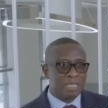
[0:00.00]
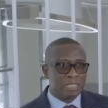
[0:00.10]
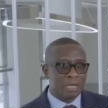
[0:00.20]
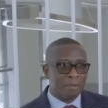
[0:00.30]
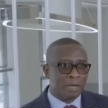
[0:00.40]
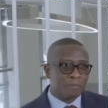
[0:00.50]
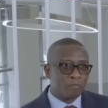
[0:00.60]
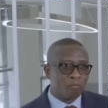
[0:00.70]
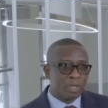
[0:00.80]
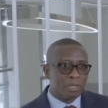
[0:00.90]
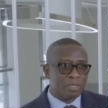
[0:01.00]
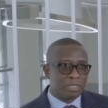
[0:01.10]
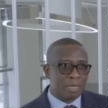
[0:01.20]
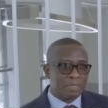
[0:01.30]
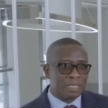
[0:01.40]
in Tema
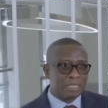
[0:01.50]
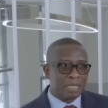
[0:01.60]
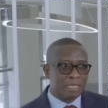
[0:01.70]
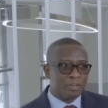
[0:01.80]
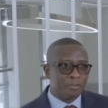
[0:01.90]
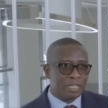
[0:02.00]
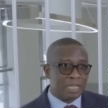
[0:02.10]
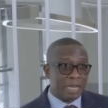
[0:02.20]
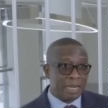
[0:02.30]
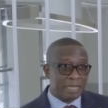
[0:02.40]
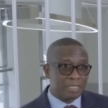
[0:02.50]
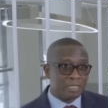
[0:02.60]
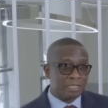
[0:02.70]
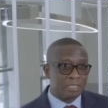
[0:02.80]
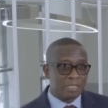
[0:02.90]
some sitting at Ridge
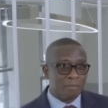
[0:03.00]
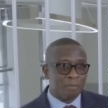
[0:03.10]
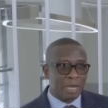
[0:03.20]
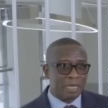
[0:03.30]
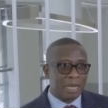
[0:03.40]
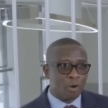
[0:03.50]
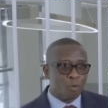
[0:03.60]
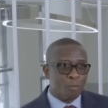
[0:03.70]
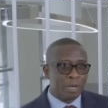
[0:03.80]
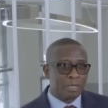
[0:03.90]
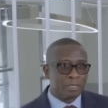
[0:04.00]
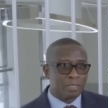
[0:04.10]
Annex, some at Darkuman,